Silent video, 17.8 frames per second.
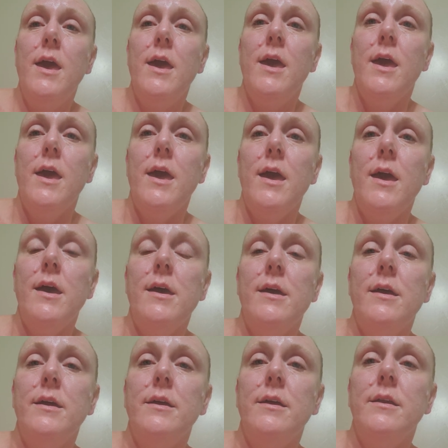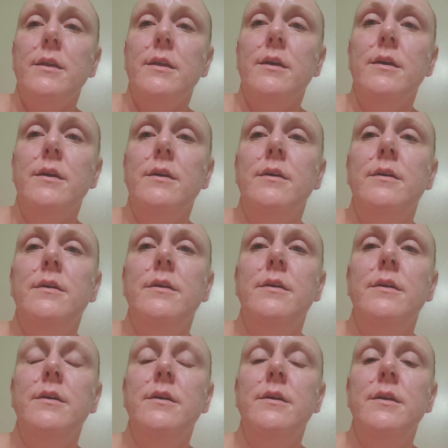And
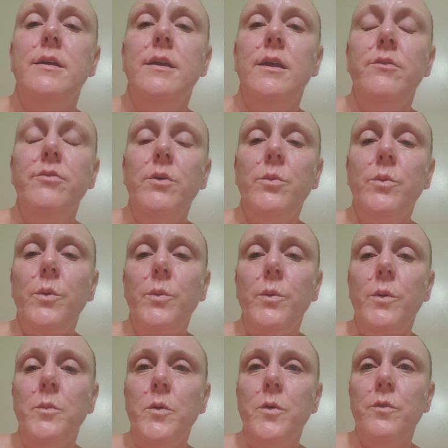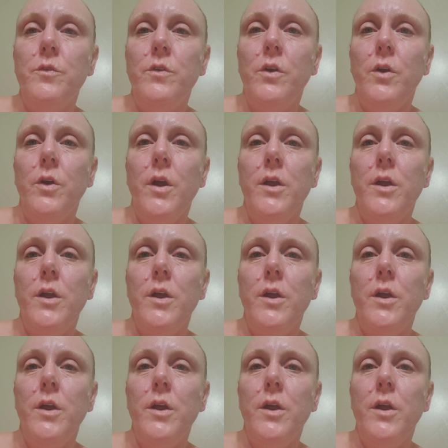even when we moved here,